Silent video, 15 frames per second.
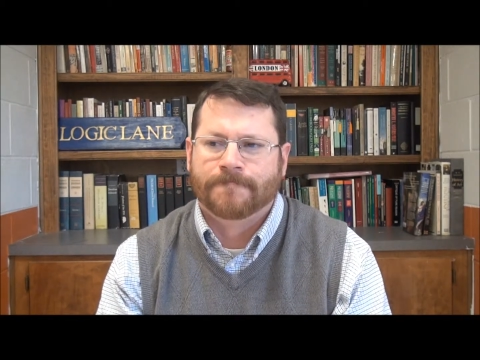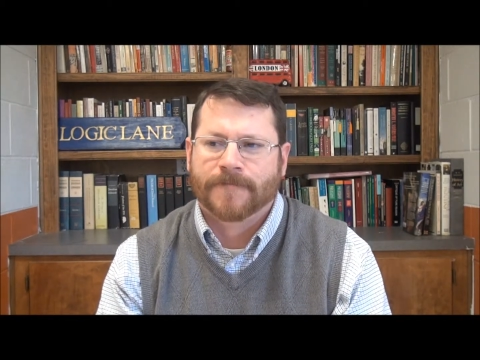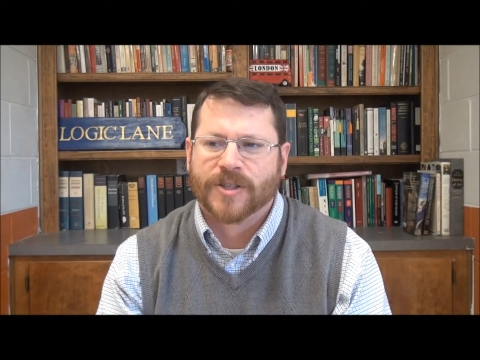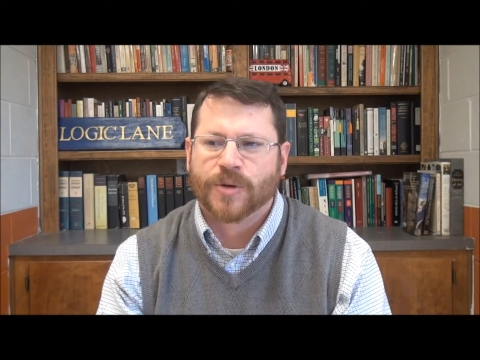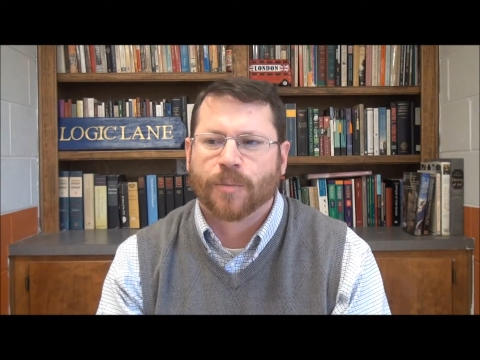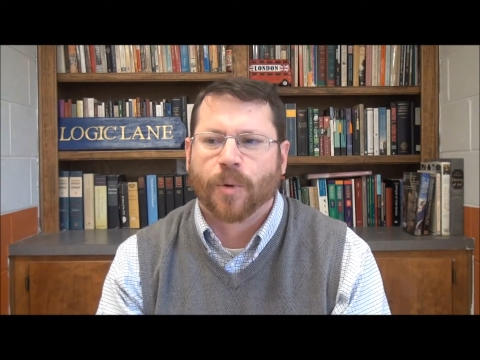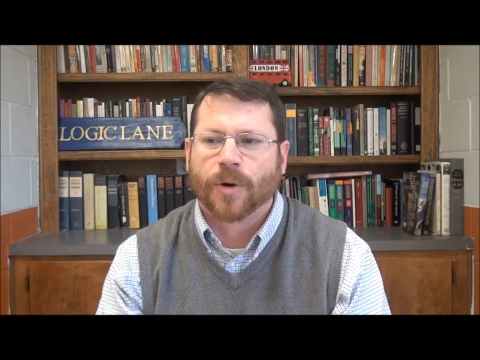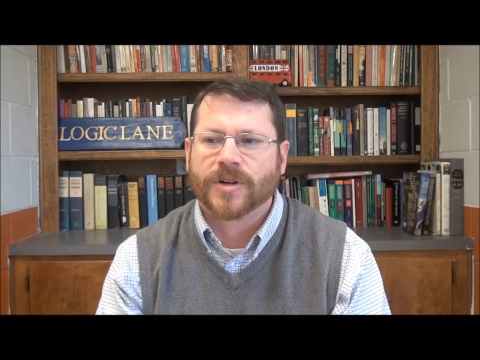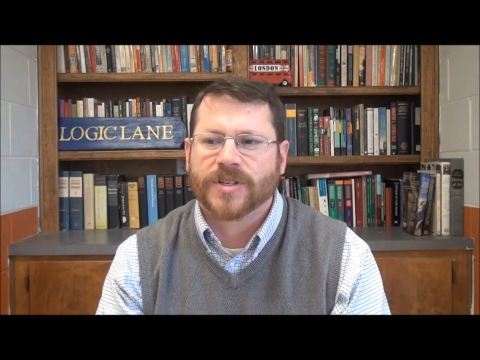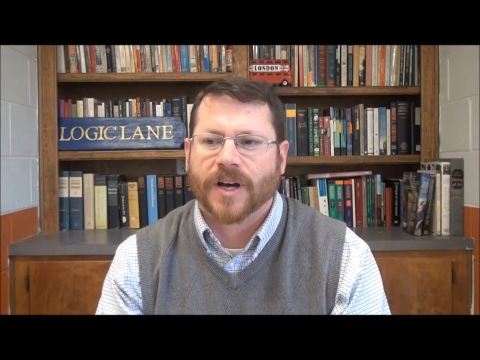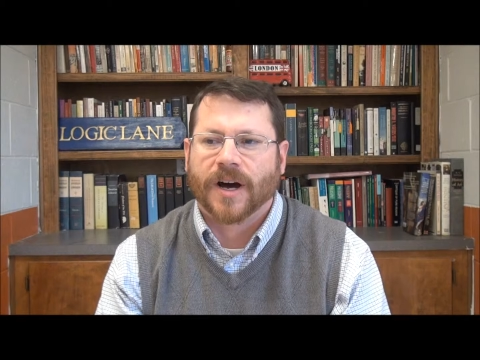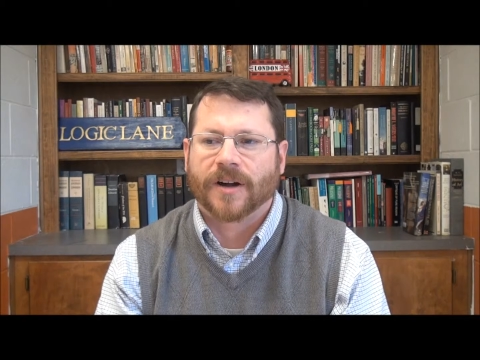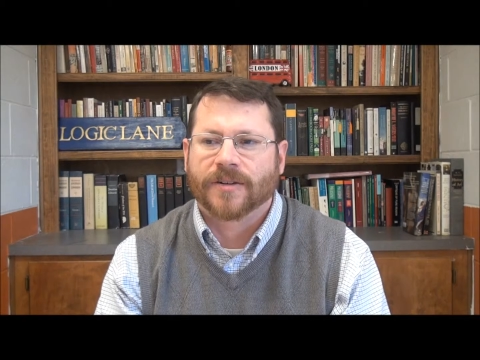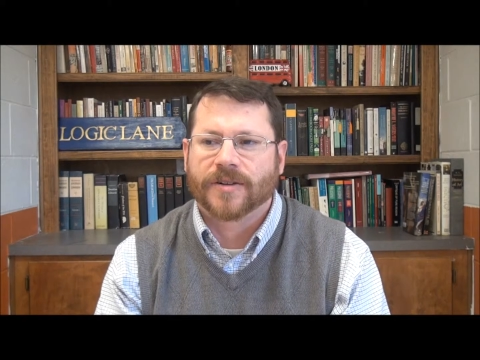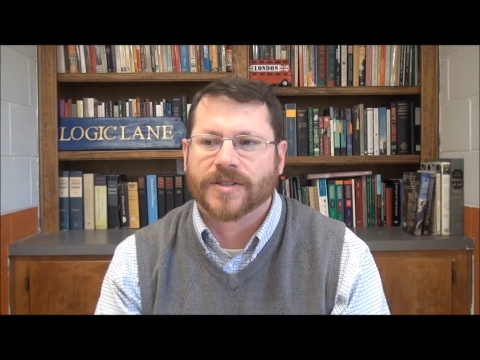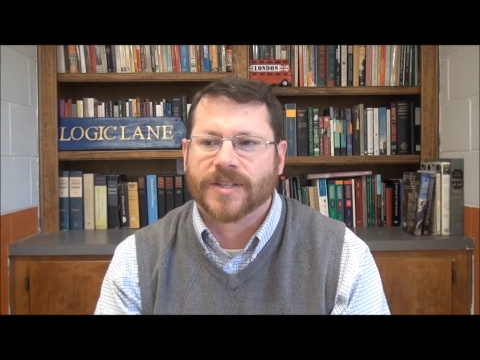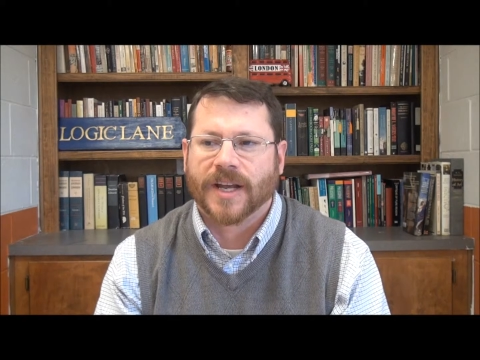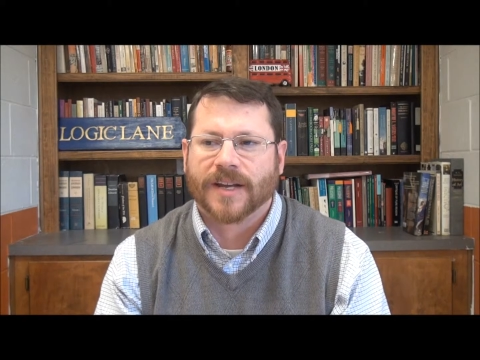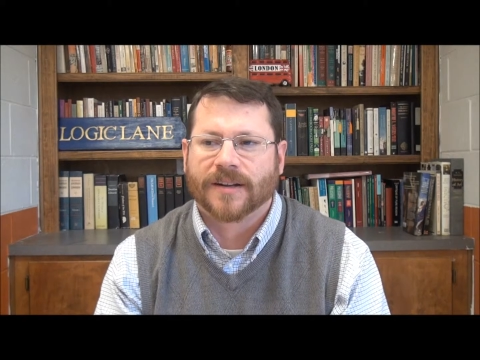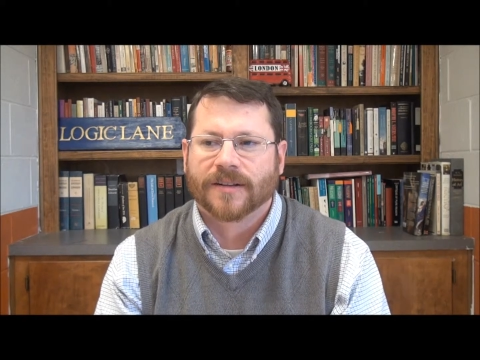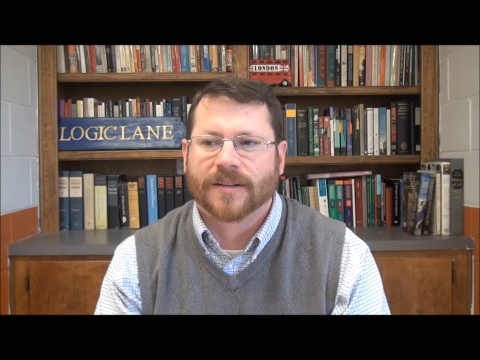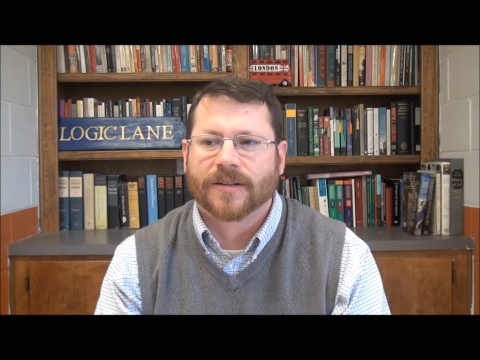It's important to
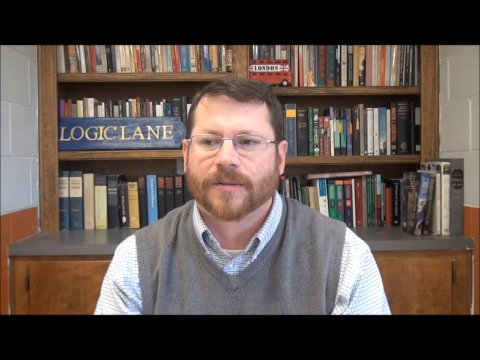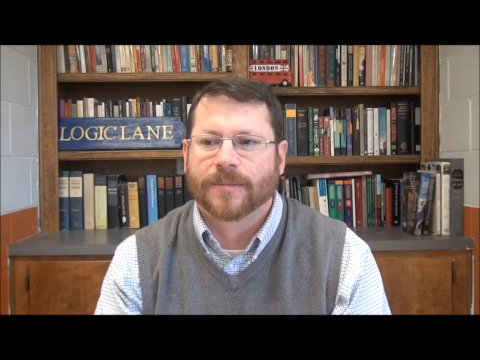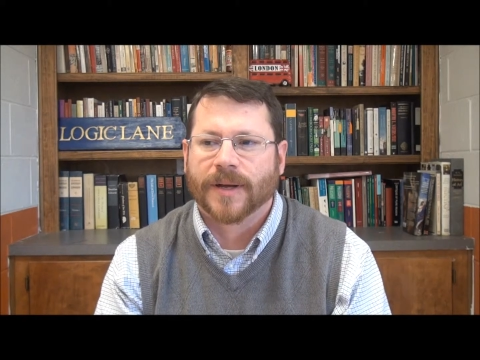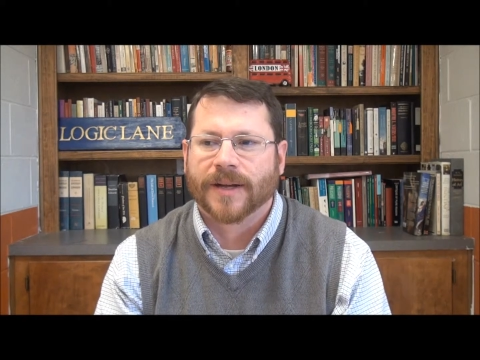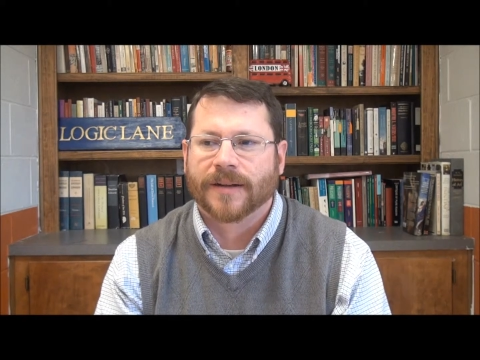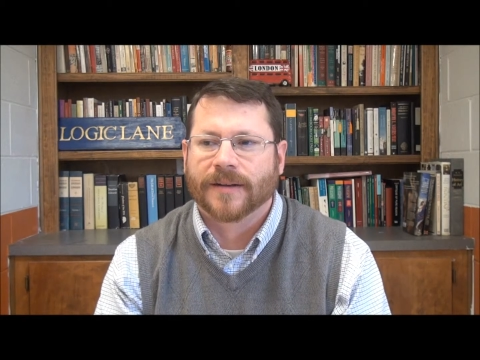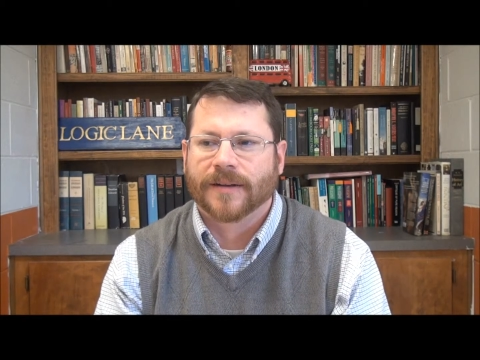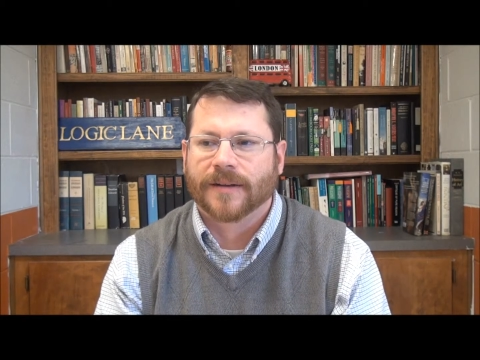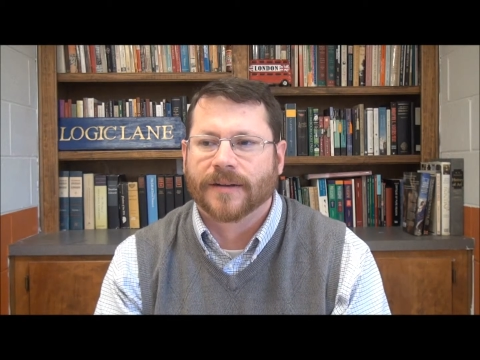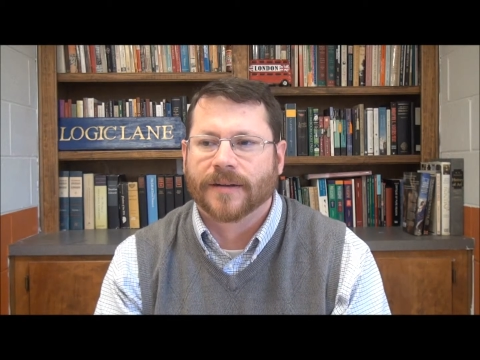understand a little bit